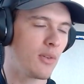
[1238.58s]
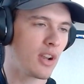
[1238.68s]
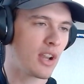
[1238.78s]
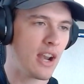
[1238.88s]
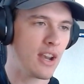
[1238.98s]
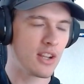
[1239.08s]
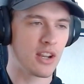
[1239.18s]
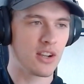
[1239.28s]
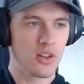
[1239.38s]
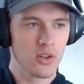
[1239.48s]
what kind of the
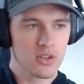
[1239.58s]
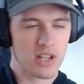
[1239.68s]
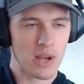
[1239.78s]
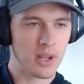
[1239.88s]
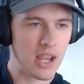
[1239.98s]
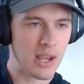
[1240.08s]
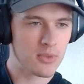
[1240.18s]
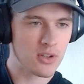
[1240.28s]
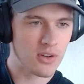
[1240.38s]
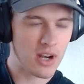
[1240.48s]
conclusion that we came
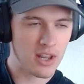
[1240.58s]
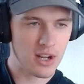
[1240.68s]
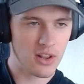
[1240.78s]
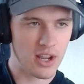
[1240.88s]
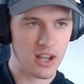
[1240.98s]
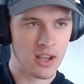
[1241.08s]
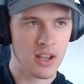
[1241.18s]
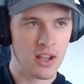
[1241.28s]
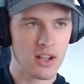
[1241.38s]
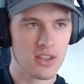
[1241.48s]
to, and I think like
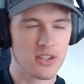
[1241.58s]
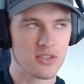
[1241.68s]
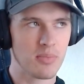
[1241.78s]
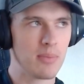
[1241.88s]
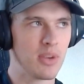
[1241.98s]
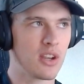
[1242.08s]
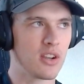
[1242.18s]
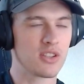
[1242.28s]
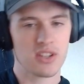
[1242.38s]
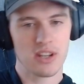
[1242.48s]
this is maybe a
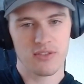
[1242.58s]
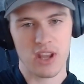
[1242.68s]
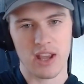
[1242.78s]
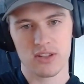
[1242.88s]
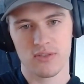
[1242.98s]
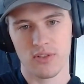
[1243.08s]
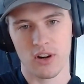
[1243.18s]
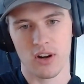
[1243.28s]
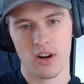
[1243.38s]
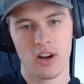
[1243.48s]
good sniff test
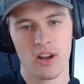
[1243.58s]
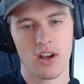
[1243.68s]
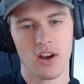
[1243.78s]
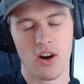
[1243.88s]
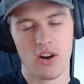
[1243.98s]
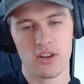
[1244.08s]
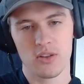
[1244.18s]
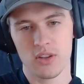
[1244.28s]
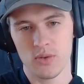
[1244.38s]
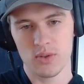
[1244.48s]
for, are you
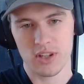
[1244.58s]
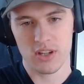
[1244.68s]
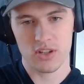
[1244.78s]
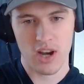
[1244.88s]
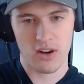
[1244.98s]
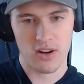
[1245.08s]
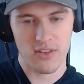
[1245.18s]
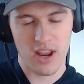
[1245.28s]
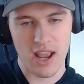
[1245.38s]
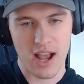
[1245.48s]
using
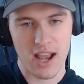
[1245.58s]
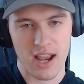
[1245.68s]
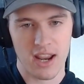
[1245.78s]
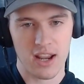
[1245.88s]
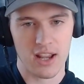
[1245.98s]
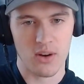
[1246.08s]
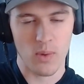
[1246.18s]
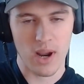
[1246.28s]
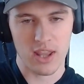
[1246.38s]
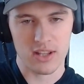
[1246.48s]
generative AI in a
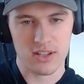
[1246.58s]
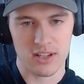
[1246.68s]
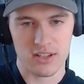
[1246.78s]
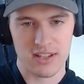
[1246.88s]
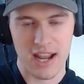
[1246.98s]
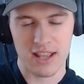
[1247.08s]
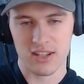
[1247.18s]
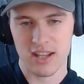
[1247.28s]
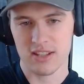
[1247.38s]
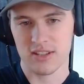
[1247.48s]
way that's going to stand the
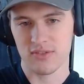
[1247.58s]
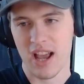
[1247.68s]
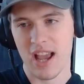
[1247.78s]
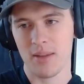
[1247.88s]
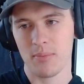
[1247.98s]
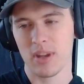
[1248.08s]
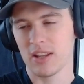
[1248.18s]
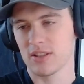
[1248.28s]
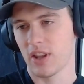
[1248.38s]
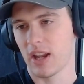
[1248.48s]
test of time,
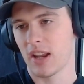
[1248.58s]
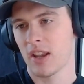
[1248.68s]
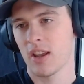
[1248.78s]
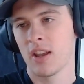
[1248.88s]
is like,